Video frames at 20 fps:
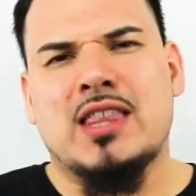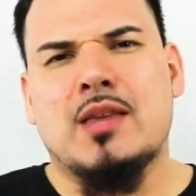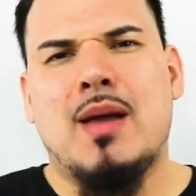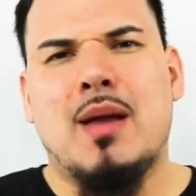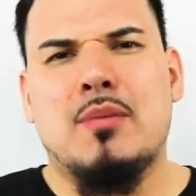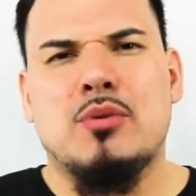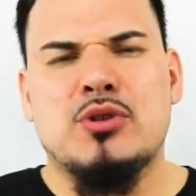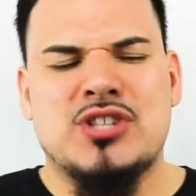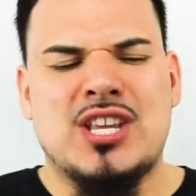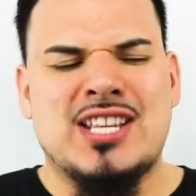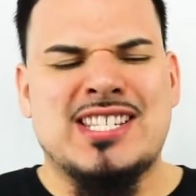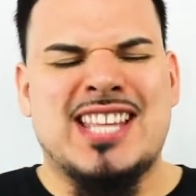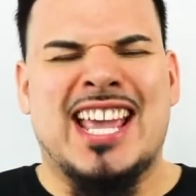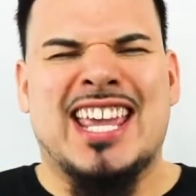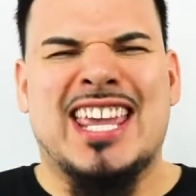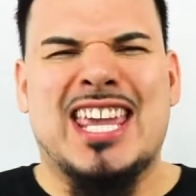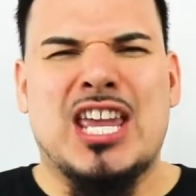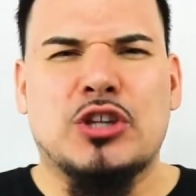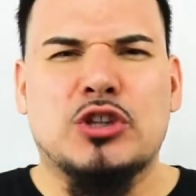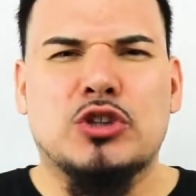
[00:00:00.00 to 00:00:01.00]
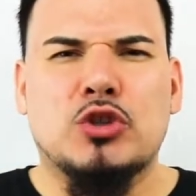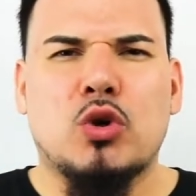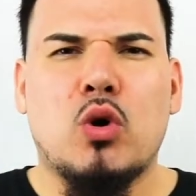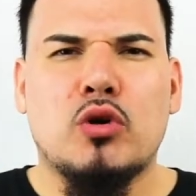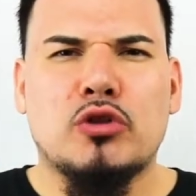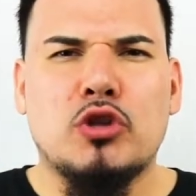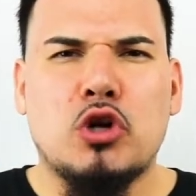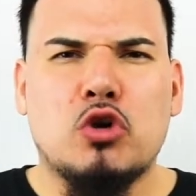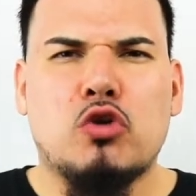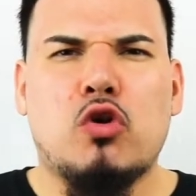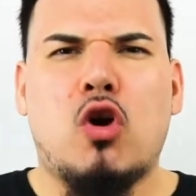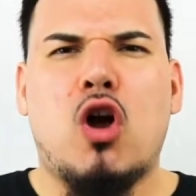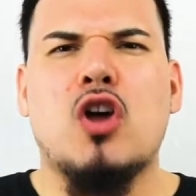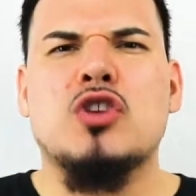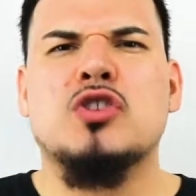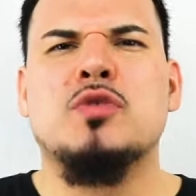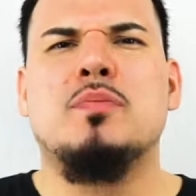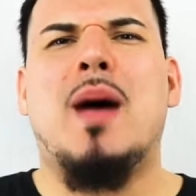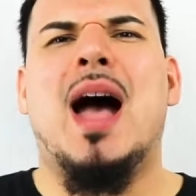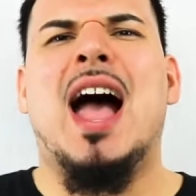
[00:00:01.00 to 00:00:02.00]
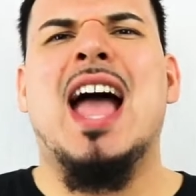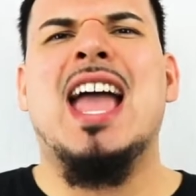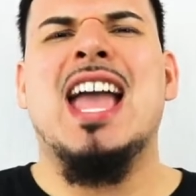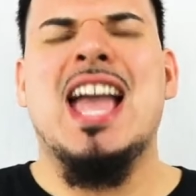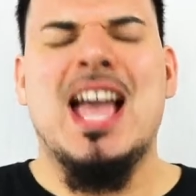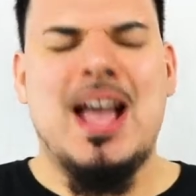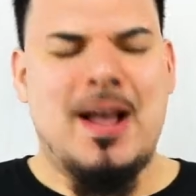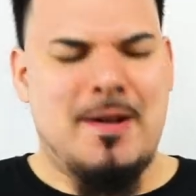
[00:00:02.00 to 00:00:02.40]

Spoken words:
The Bible says that he endured the cross by